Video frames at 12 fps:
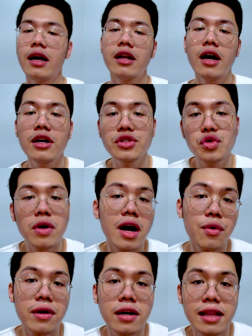And on to
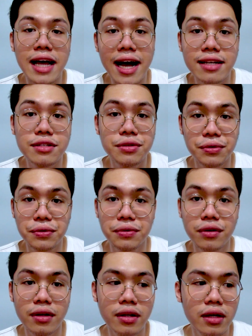our last
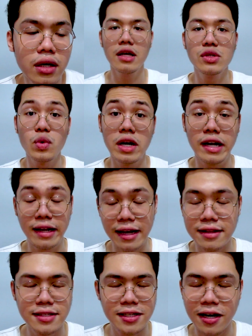rule. This is where it
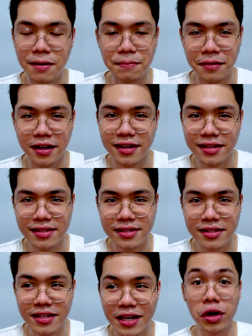gets
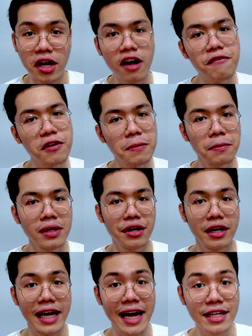complex. Whenever you pull
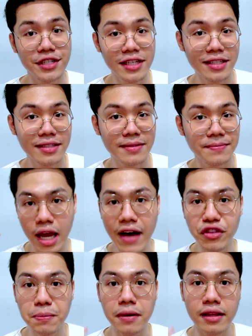out a gadget, you
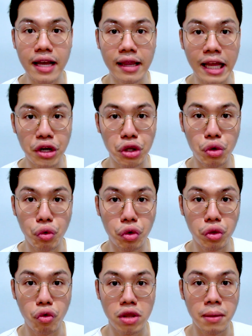have to pretend that you
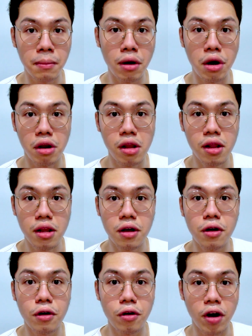don't know the model
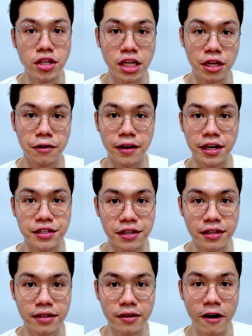or
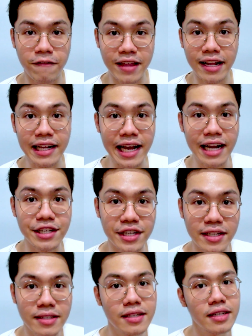generation of that
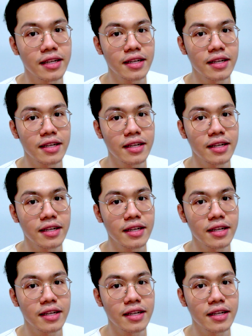gadget.